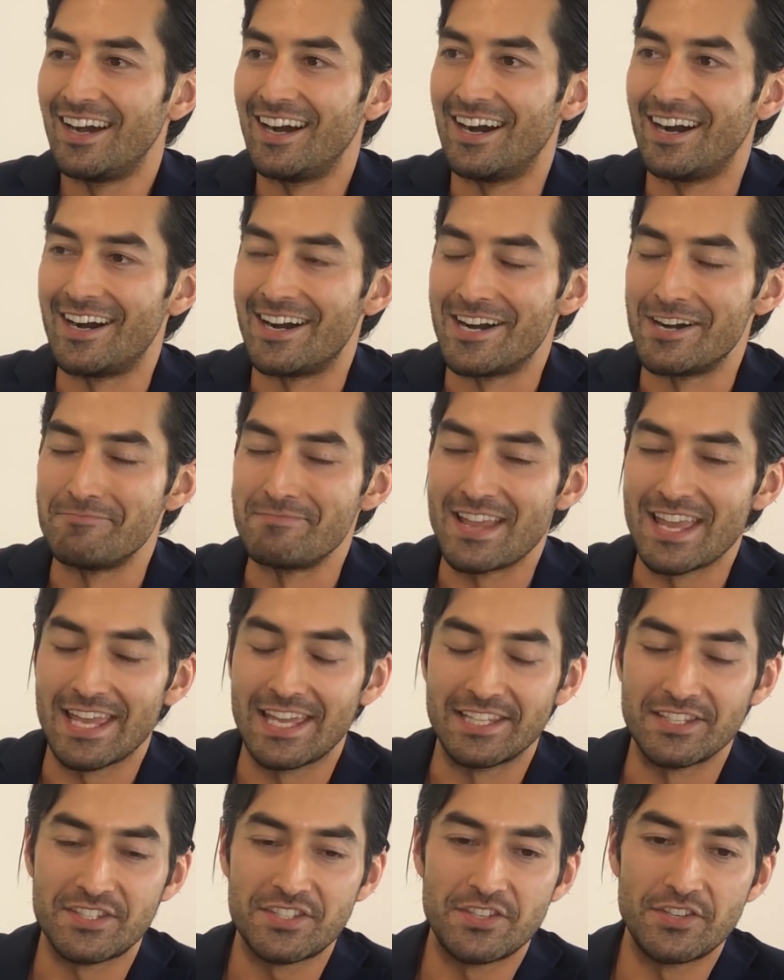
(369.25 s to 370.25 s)

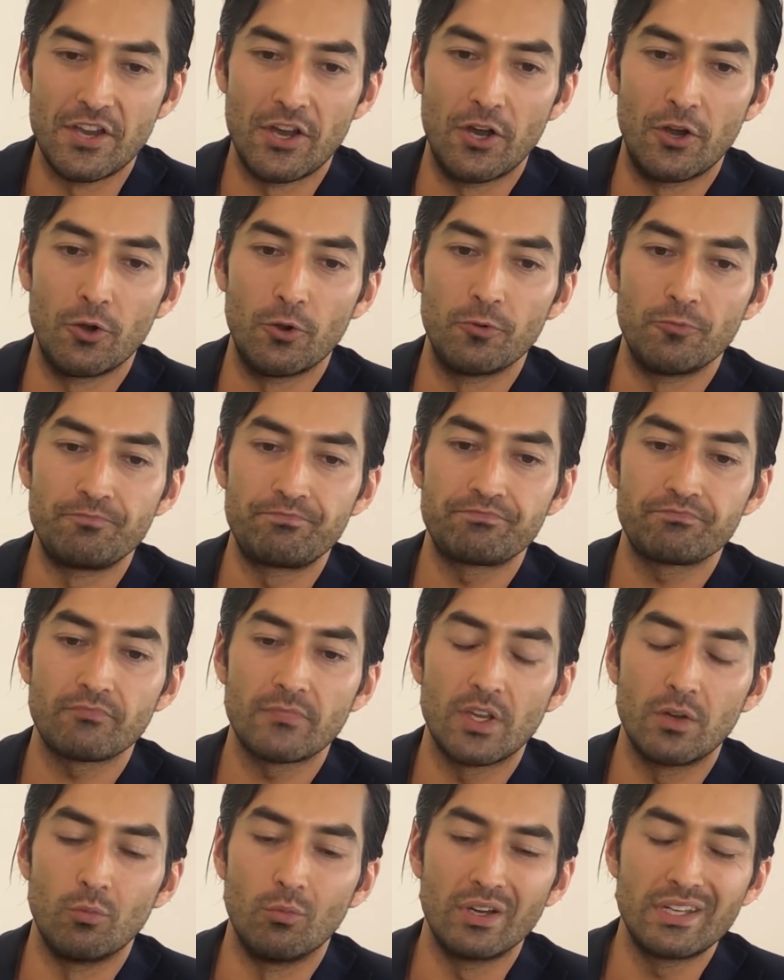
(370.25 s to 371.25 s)
And so
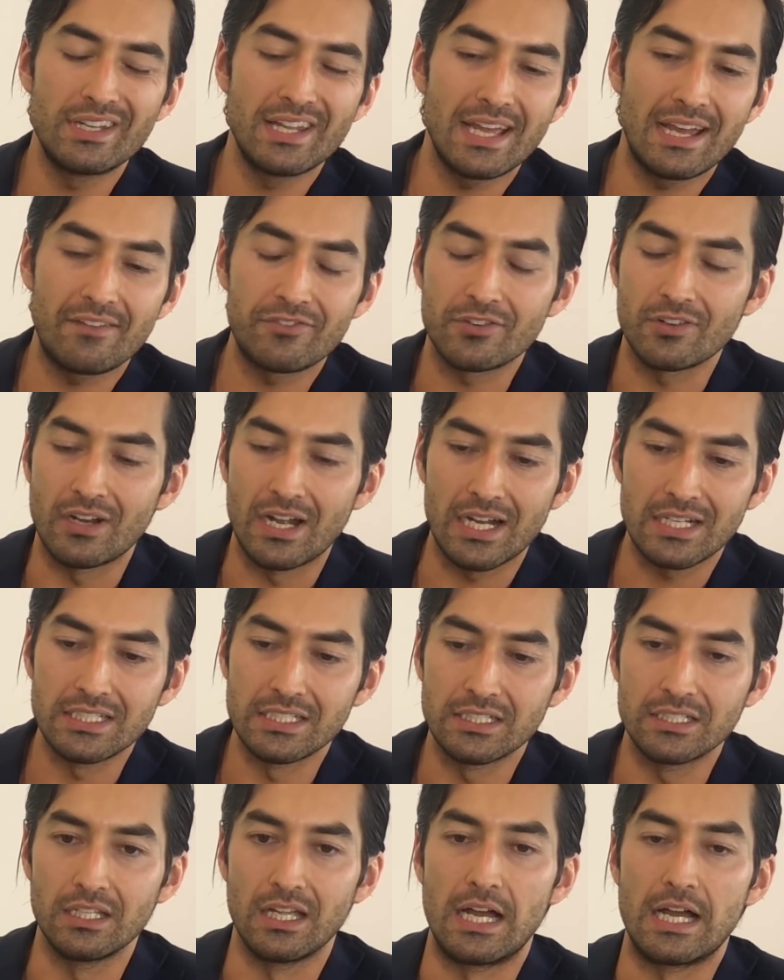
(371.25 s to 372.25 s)
one day after
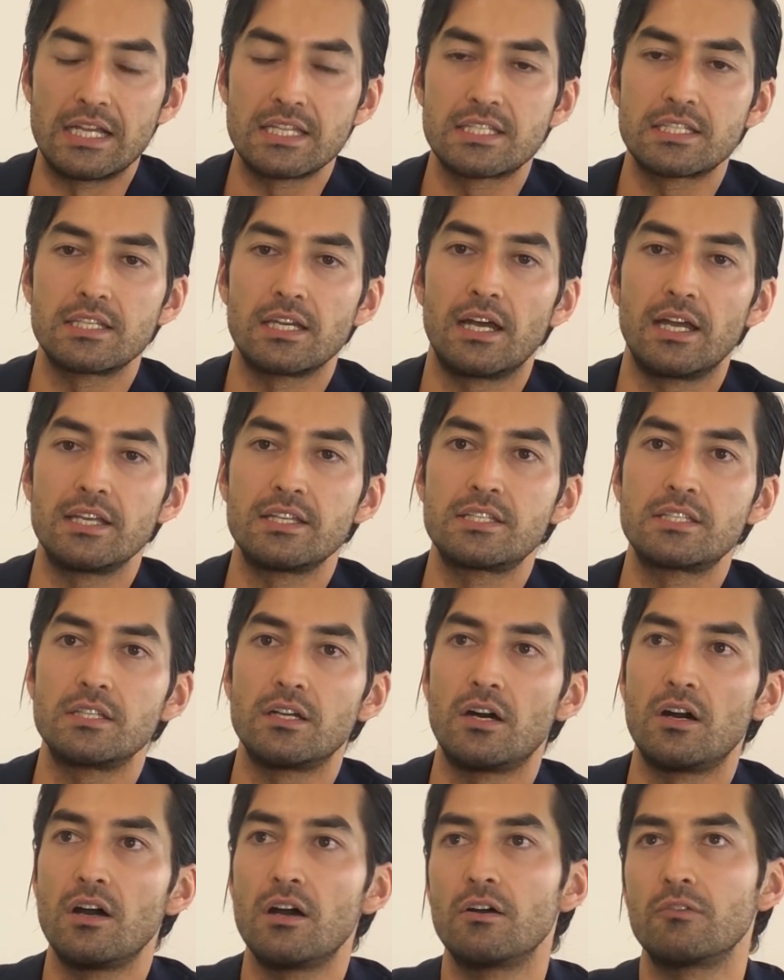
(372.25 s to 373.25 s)
acting class, I
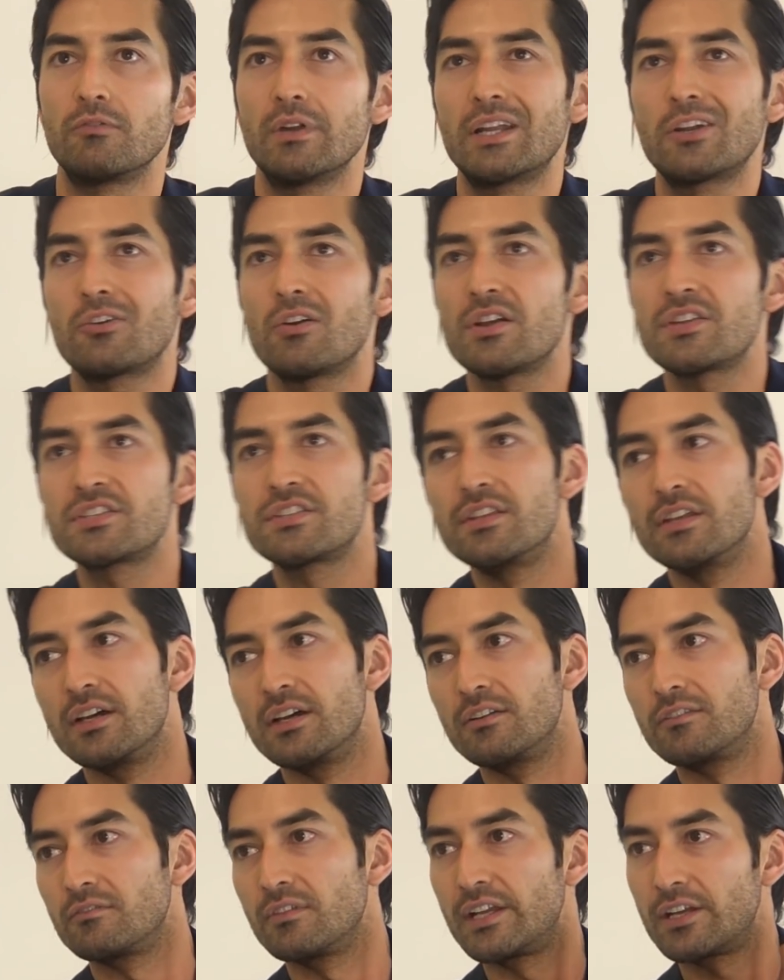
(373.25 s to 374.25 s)
saw right across
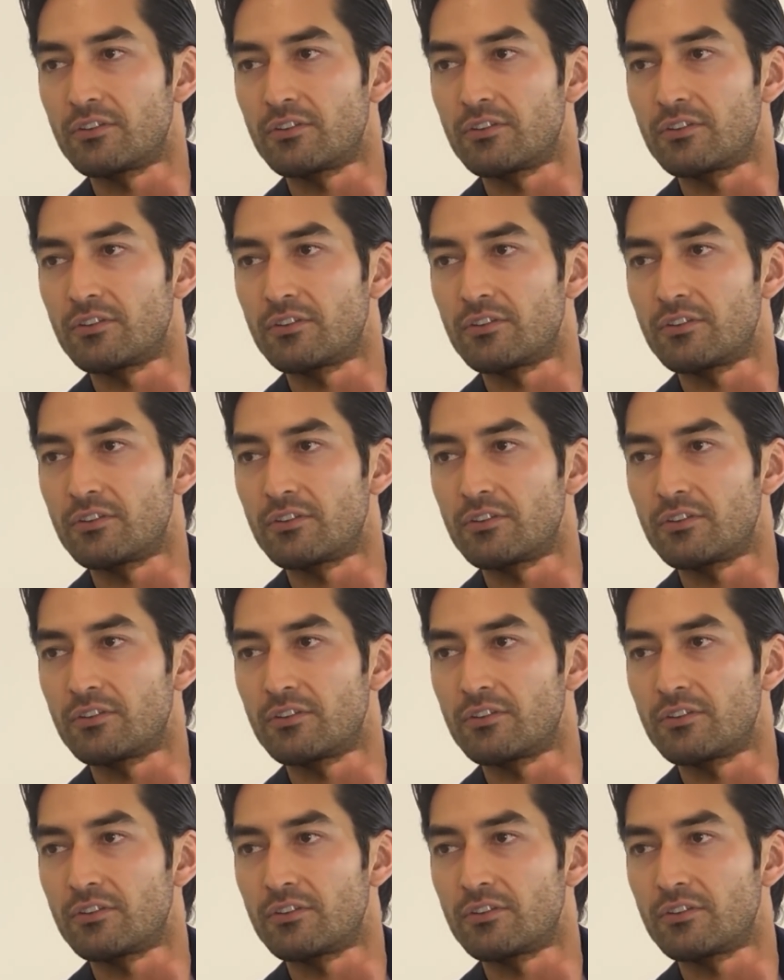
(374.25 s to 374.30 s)
the